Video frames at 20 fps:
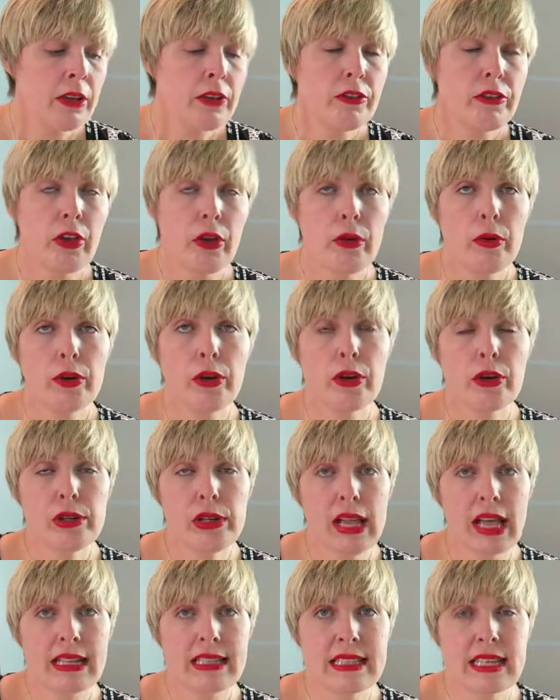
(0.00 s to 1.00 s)
So
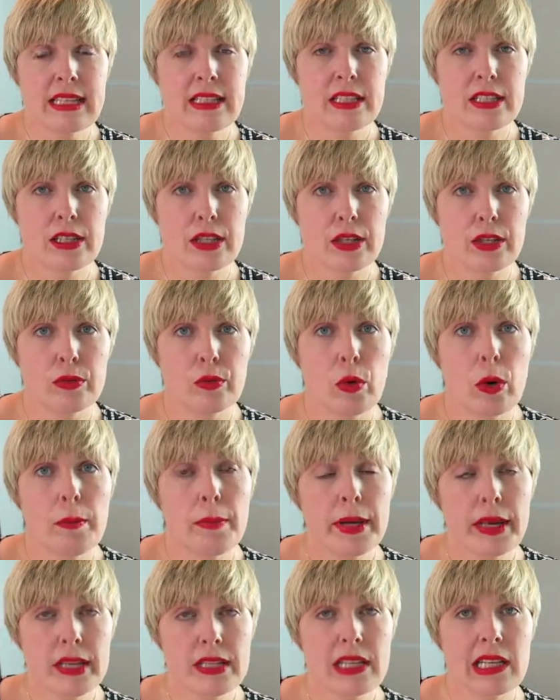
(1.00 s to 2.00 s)
Google AdSense is a good one
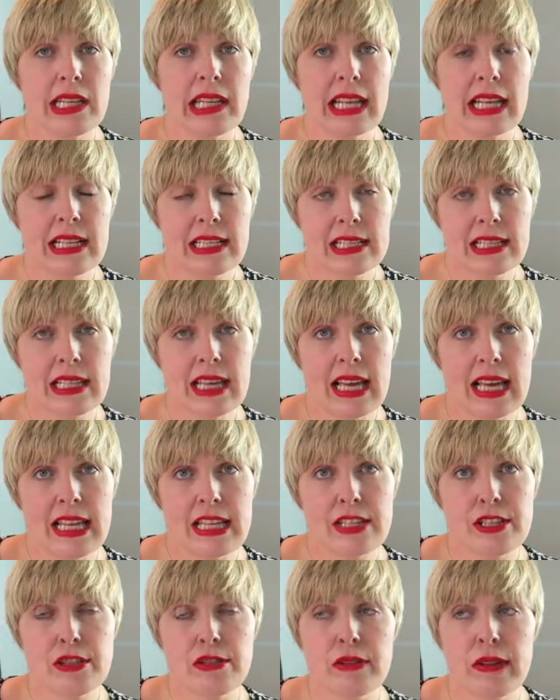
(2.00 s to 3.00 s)
because it links to their
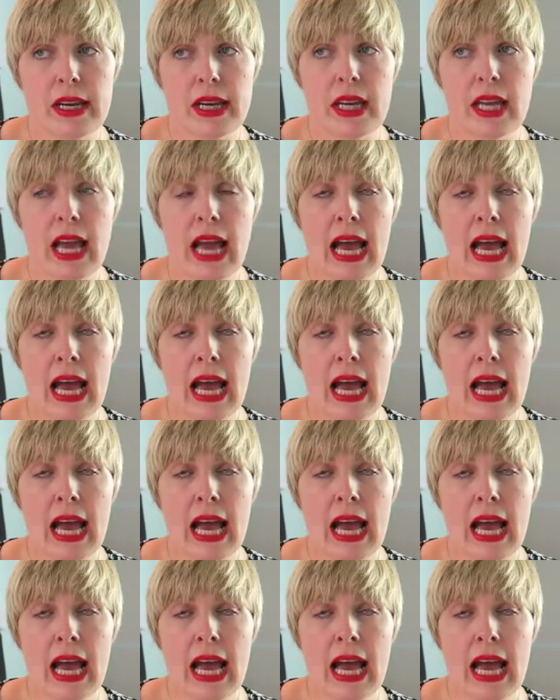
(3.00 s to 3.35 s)
history,